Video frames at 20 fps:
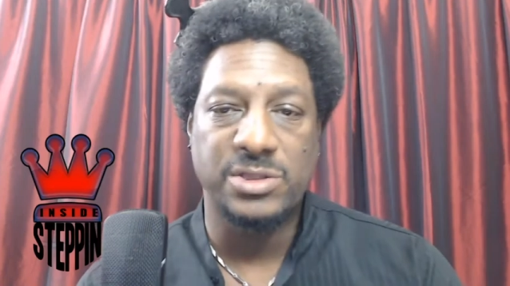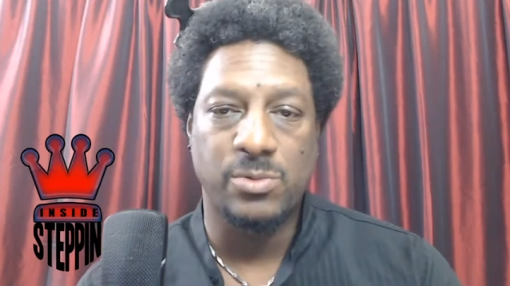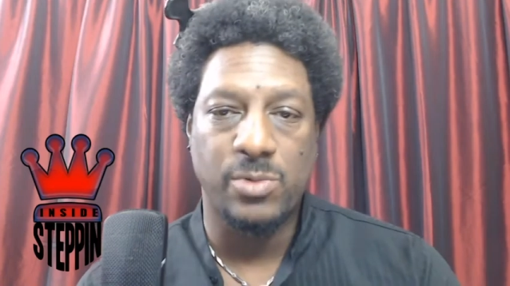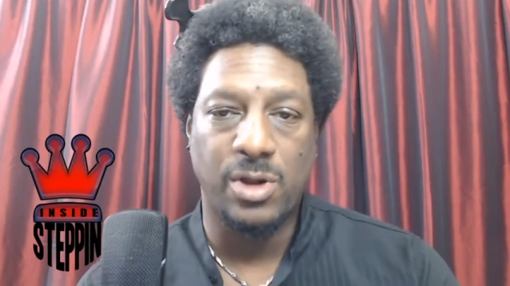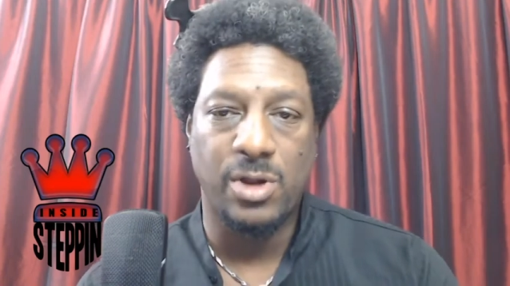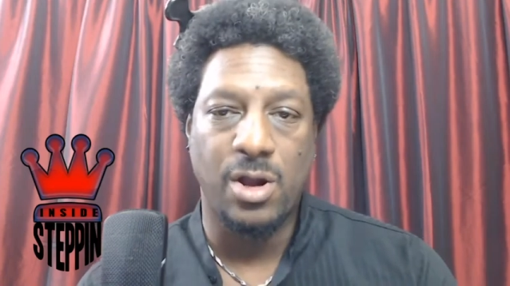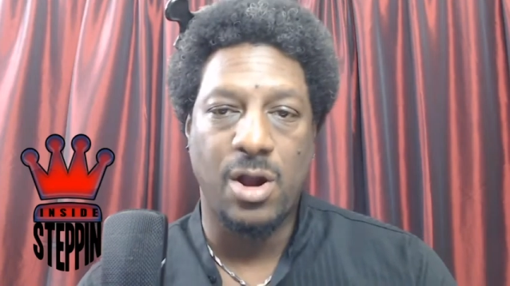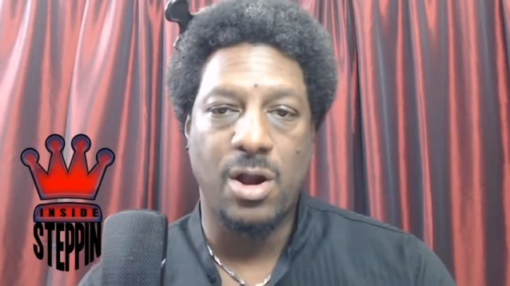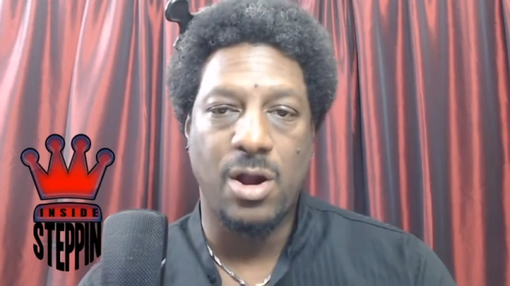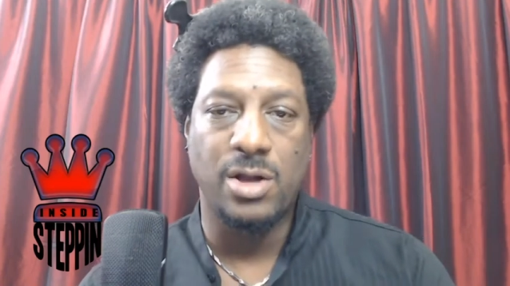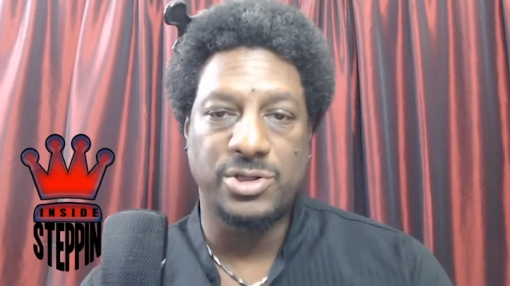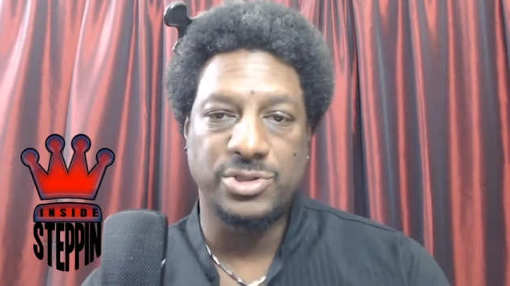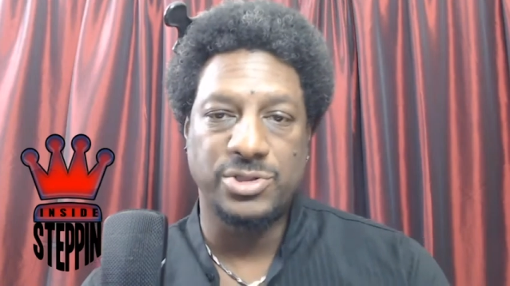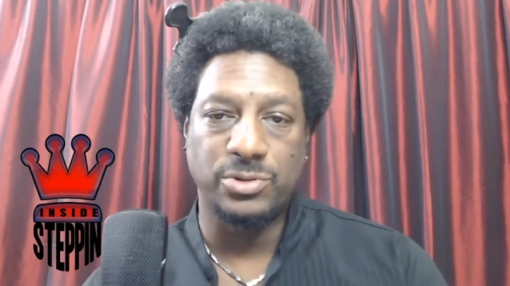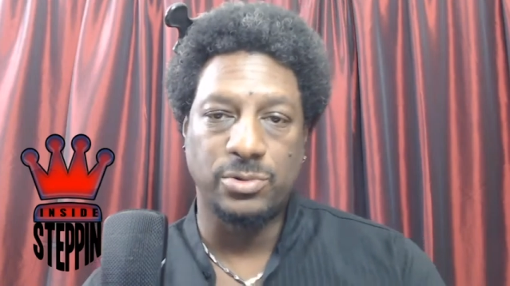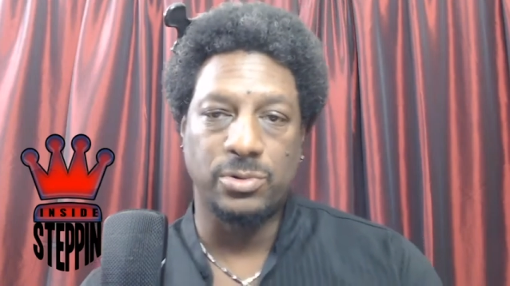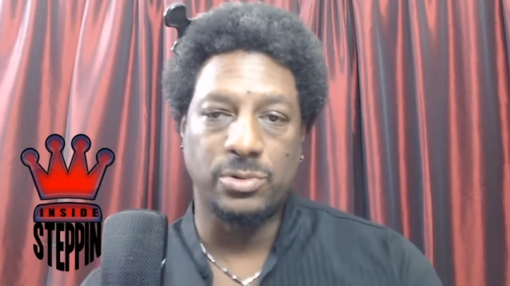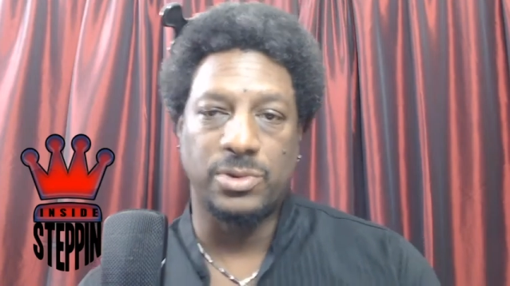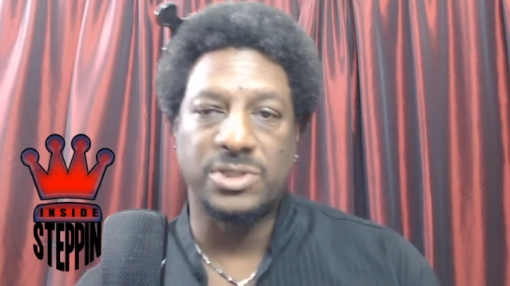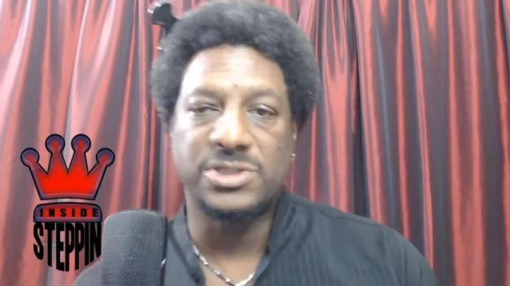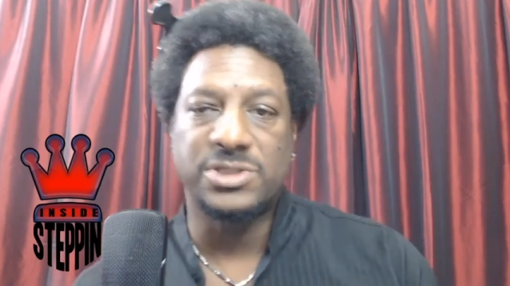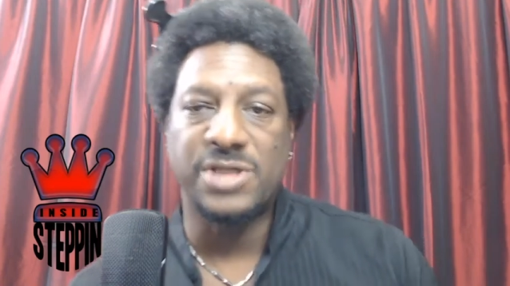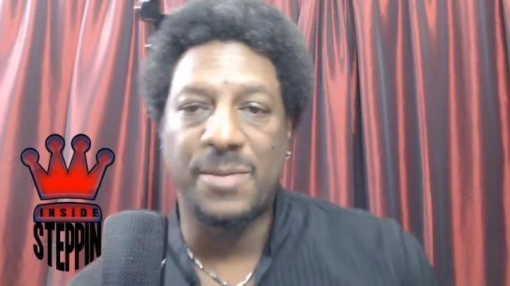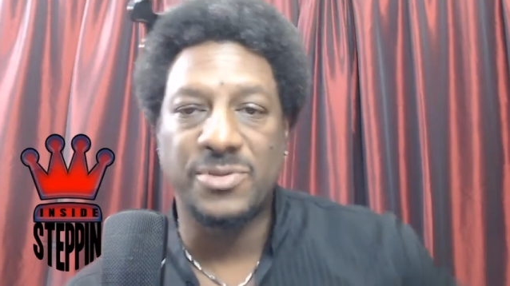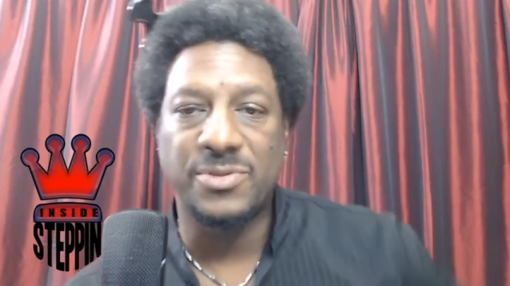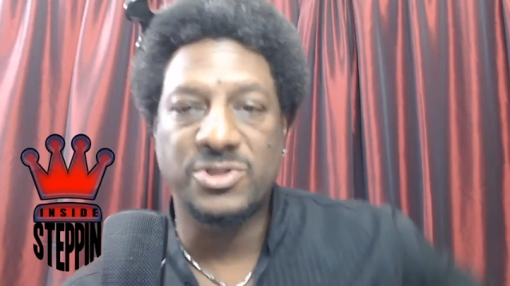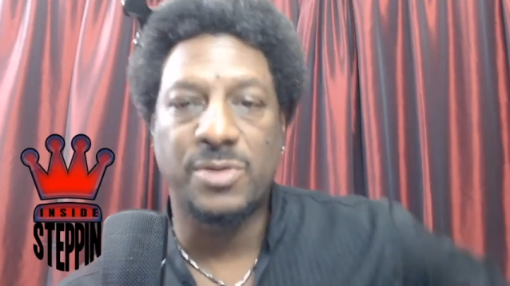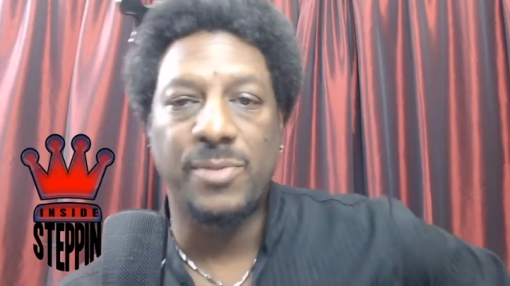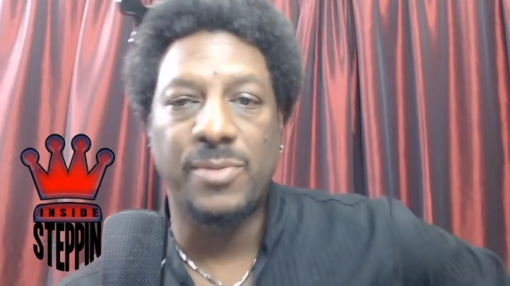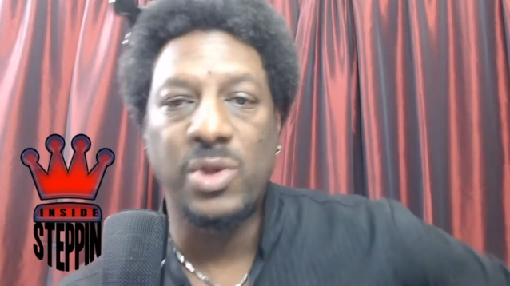regard to the Steppers
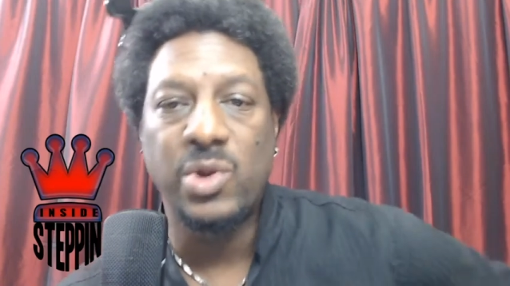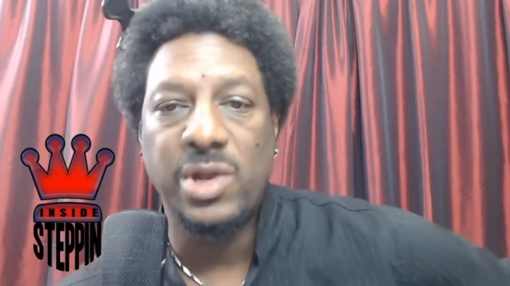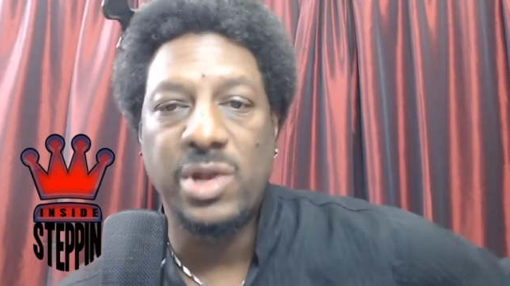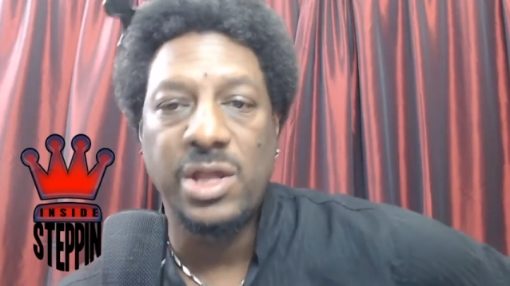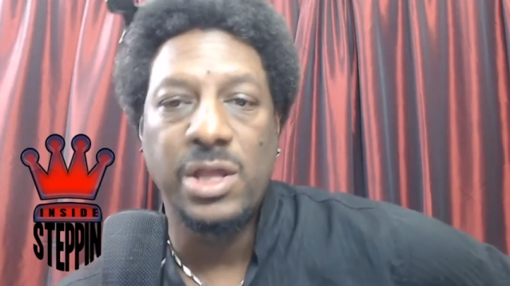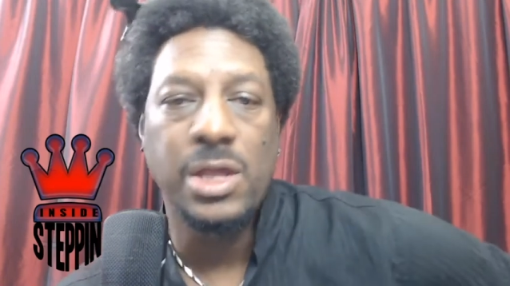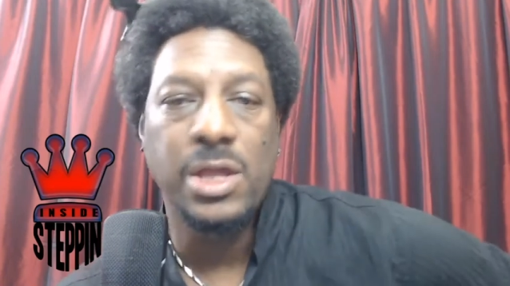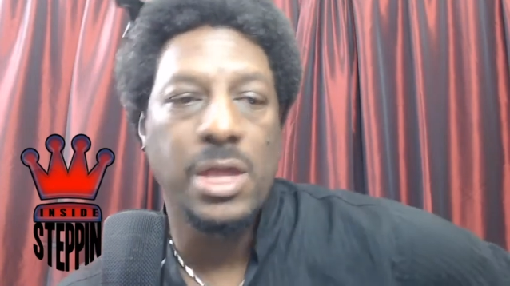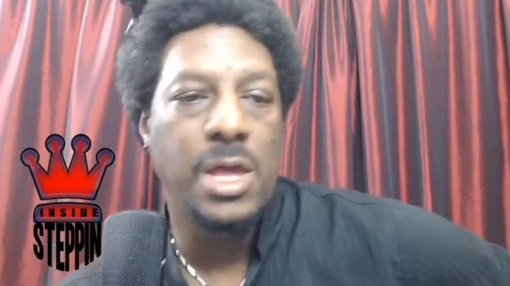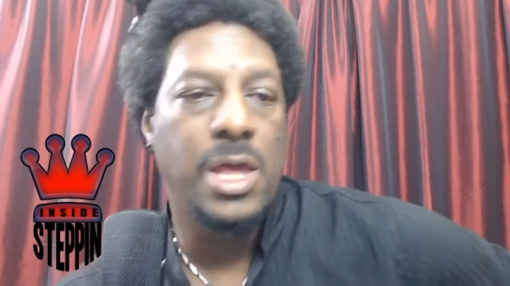community